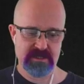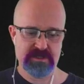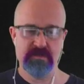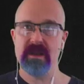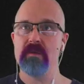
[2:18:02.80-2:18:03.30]

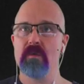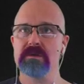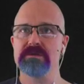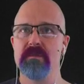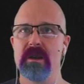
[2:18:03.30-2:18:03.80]
embedding
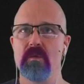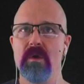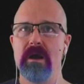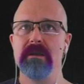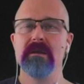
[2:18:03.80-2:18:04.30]
worked no matter
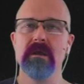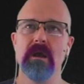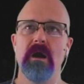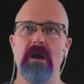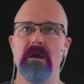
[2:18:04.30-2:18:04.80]
what.
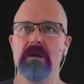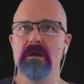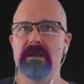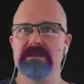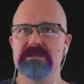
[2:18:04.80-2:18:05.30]
Huh.
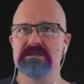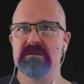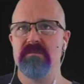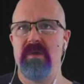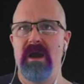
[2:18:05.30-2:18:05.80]
Guess it's
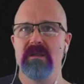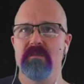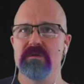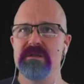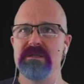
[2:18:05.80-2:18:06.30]

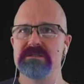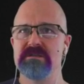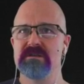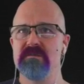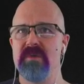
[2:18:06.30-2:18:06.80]
compilable. It needs to
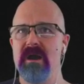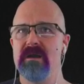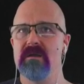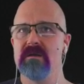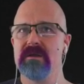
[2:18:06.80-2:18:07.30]
compile.
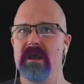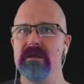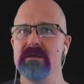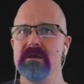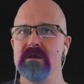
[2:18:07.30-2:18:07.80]
Okay.
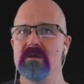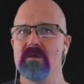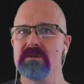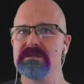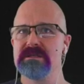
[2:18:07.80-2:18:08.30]
Or at
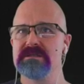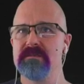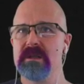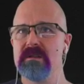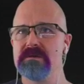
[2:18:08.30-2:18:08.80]
least get
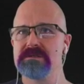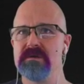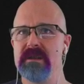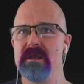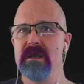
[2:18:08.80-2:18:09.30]
something close to
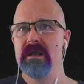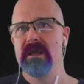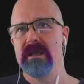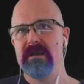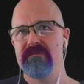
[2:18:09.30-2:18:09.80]
it.
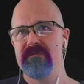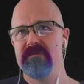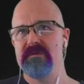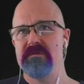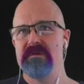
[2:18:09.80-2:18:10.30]
If
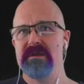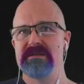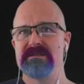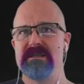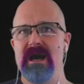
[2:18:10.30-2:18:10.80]

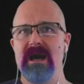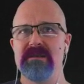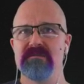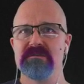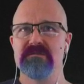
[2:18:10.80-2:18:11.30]
it's not
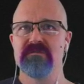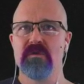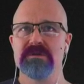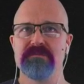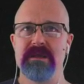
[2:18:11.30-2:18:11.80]
floor
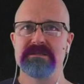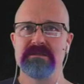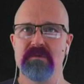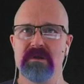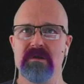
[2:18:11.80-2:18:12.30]
space, and then
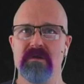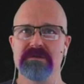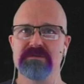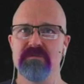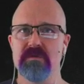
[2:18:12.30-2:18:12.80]
we're going to call this
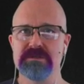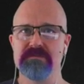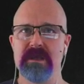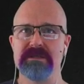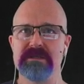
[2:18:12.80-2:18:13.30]
floor
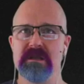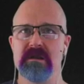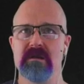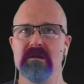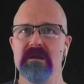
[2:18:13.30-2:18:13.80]
space
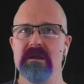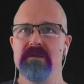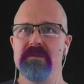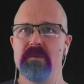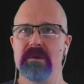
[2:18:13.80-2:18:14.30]
here,
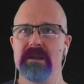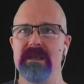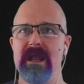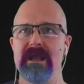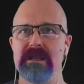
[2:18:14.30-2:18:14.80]
then we're going to get
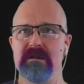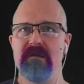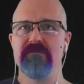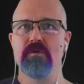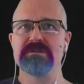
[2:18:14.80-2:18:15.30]
out of here. Now,
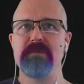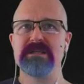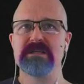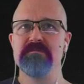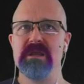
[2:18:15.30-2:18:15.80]
floor space
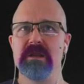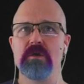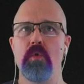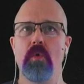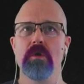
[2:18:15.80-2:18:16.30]
can be in a
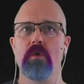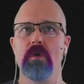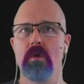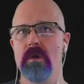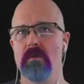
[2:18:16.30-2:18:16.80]
corridor
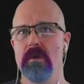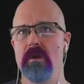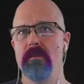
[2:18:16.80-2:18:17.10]
or a room.